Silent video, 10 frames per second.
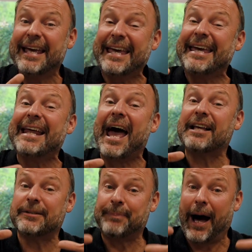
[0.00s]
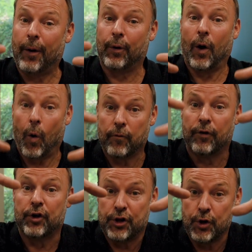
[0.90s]
It has power
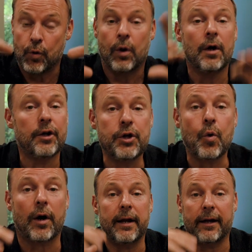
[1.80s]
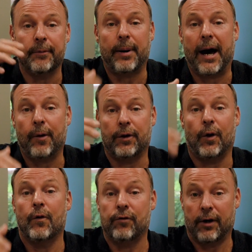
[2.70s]
over you. You not empowered
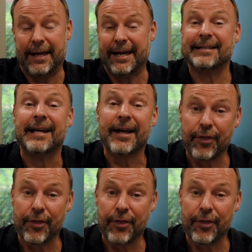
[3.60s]
over it.